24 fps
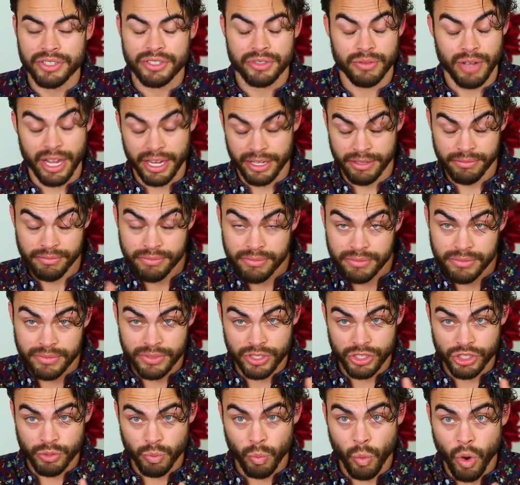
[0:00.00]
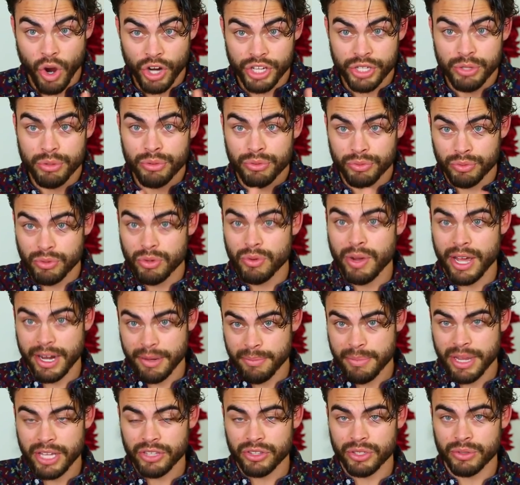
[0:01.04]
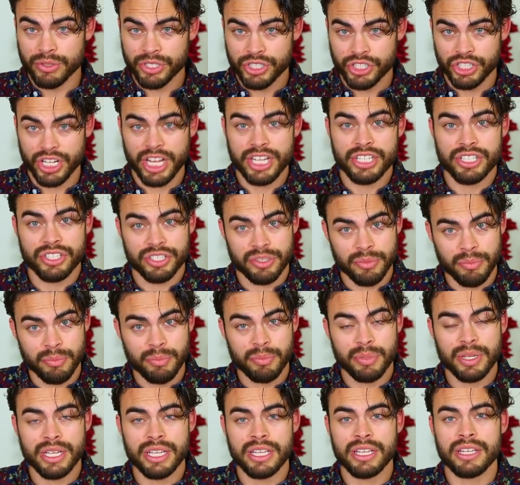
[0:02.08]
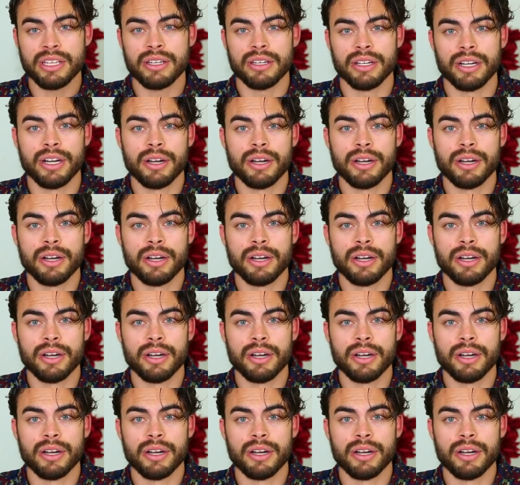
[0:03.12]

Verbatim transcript: So I could walk you through how to make those changes and be,